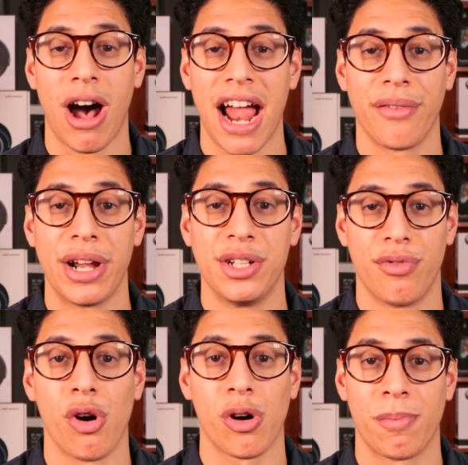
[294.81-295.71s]
high range
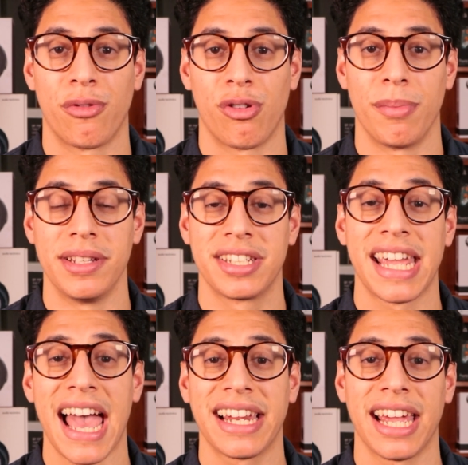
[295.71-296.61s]
vocal performance
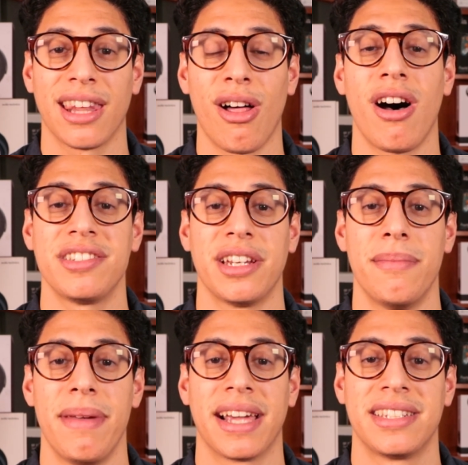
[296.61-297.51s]
can get lost in
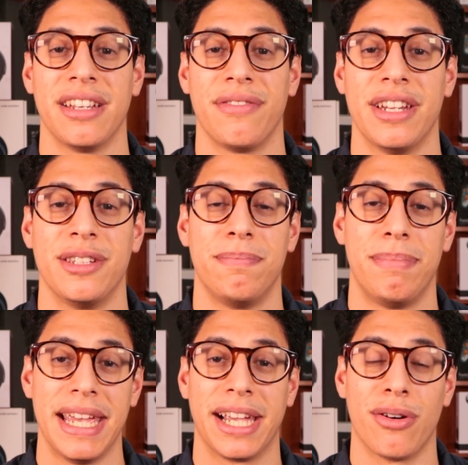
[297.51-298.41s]
a mix if it is
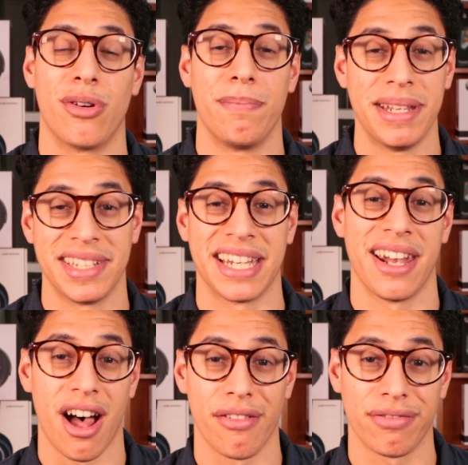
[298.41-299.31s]
big or busy
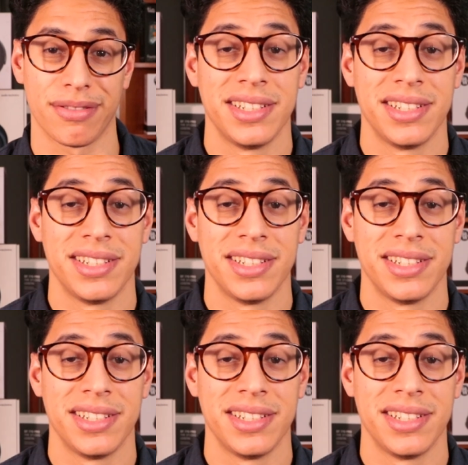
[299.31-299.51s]
enough.